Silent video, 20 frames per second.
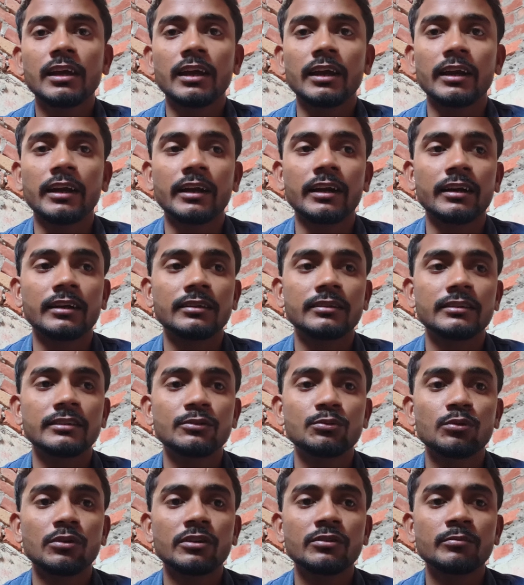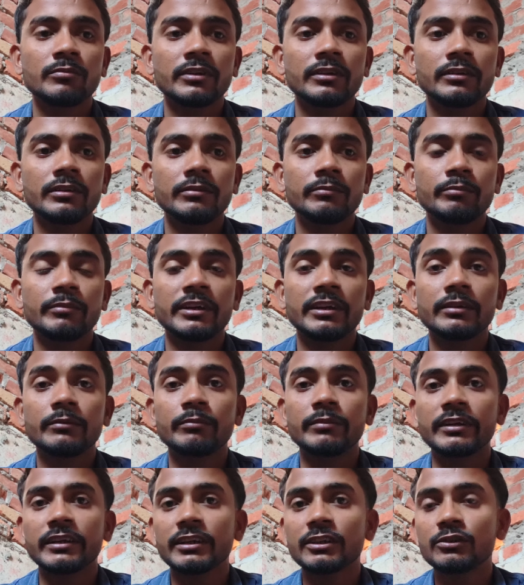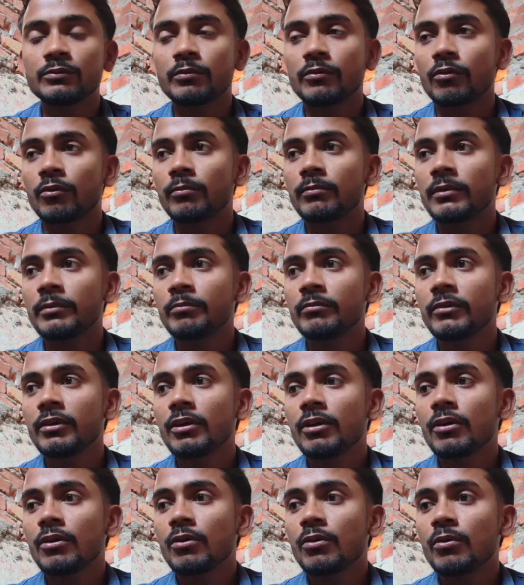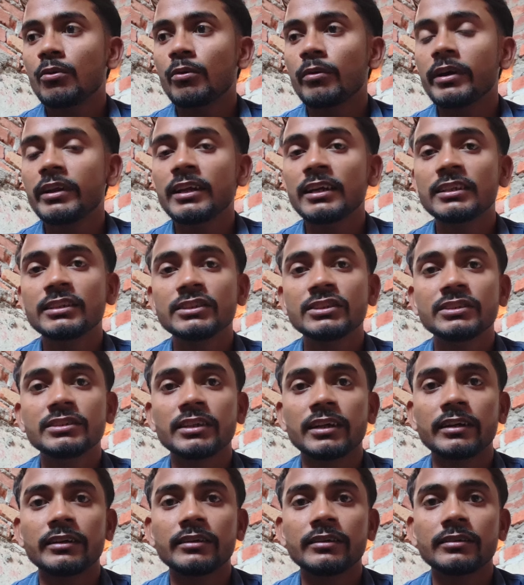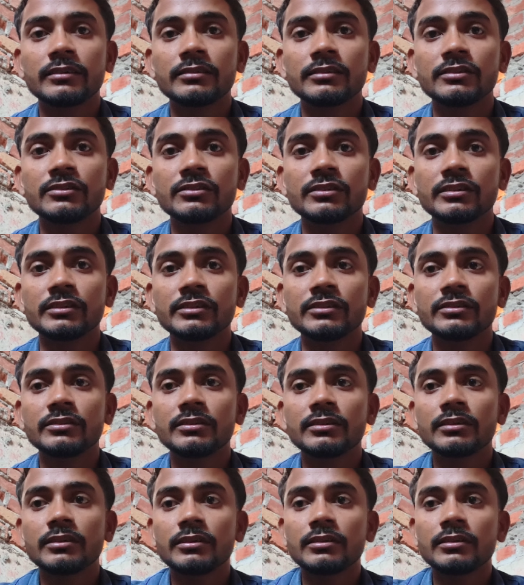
and this was my very biggest problem when I started this series.